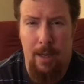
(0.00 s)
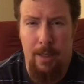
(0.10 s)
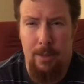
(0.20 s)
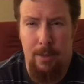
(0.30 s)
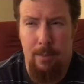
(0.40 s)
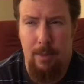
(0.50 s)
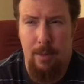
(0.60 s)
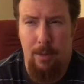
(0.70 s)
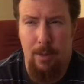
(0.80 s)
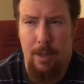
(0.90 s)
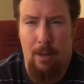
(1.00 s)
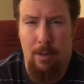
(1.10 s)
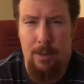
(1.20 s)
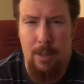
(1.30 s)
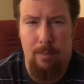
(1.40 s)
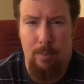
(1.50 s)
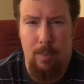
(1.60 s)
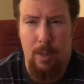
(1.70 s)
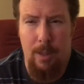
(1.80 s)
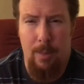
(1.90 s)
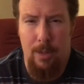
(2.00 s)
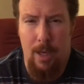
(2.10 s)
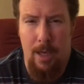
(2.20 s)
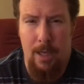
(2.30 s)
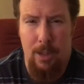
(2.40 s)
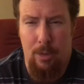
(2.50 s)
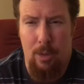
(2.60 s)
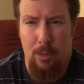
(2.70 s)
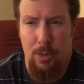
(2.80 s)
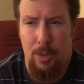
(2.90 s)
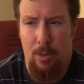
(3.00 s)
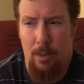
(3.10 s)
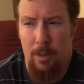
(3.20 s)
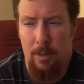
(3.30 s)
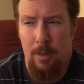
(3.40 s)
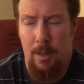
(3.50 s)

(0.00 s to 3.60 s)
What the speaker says: It's $30 at pretty much any grocery store,